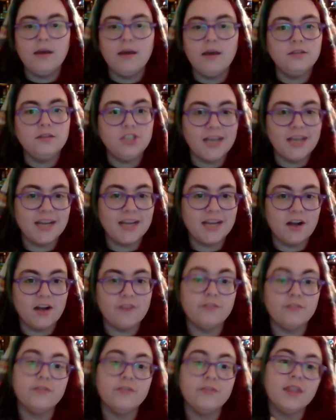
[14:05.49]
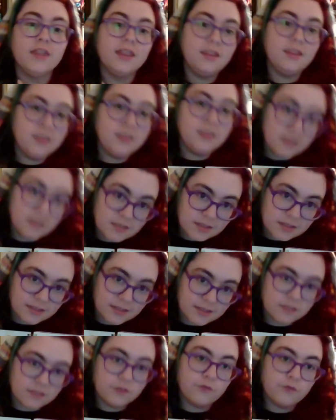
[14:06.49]
and check it off of this
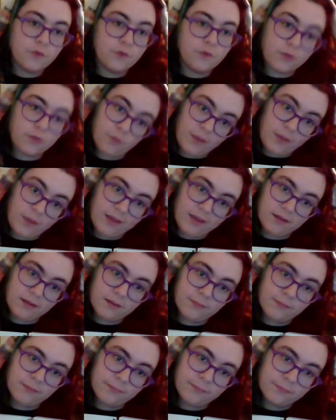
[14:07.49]
list for the week.